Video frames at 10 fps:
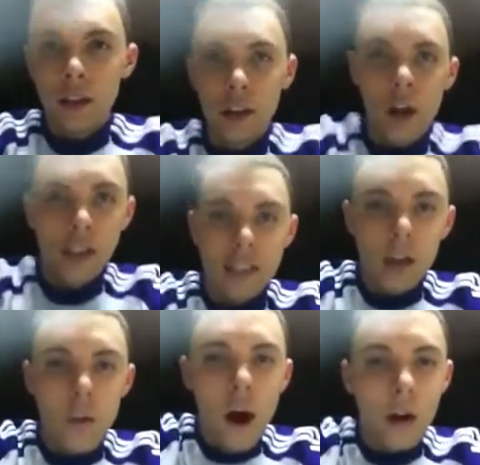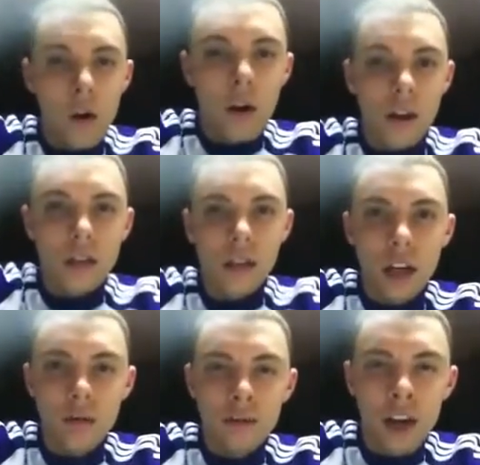I see a white horse
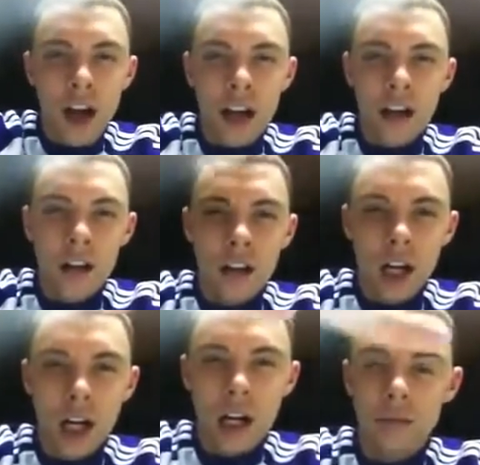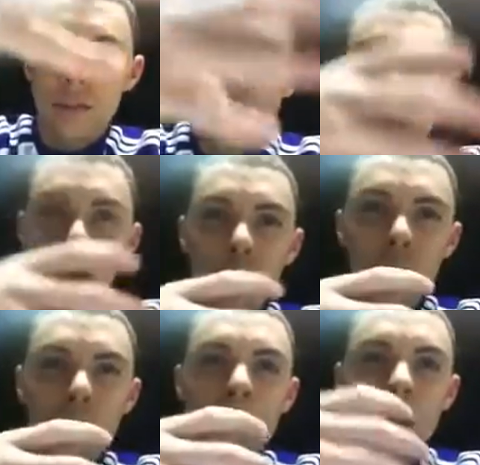come flying
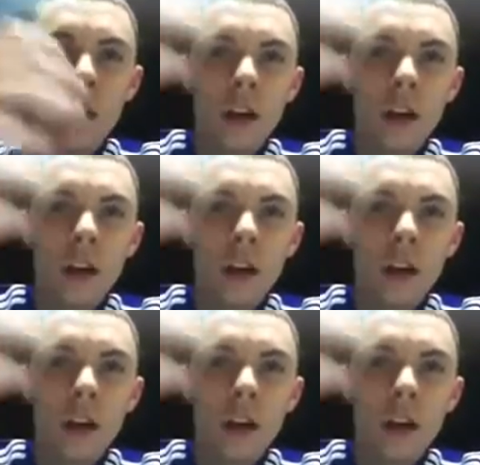through